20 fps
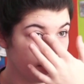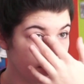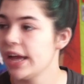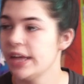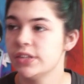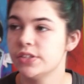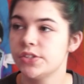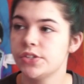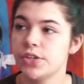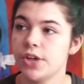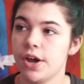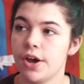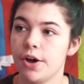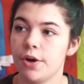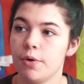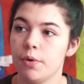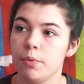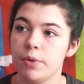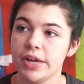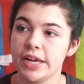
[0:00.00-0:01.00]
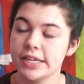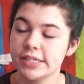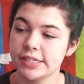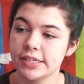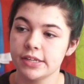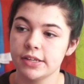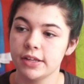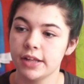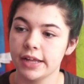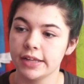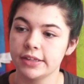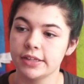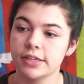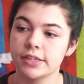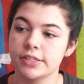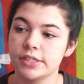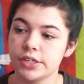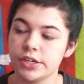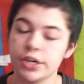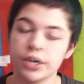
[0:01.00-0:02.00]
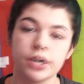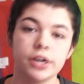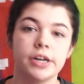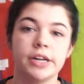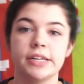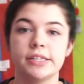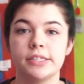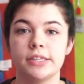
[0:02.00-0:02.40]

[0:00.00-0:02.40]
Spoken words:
And so we get to like the security